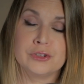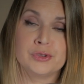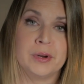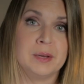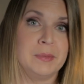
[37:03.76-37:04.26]
for
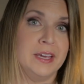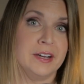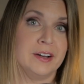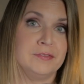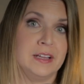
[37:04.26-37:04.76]
joining me
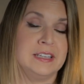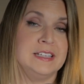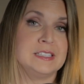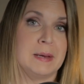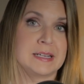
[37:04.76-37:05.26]
here at
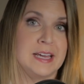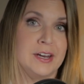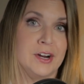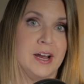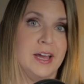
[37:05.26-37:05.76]
Felony
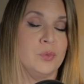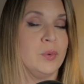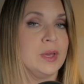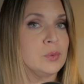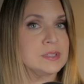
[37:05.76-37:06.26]
Spectator, and
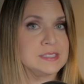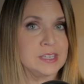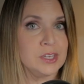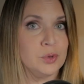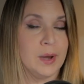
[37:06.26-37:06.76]
we will
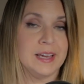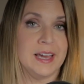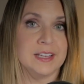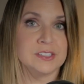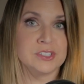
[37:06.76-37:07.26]
see you
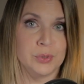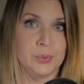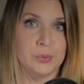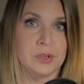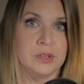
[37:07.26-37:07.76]
again
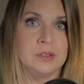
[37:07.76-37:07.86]
soon.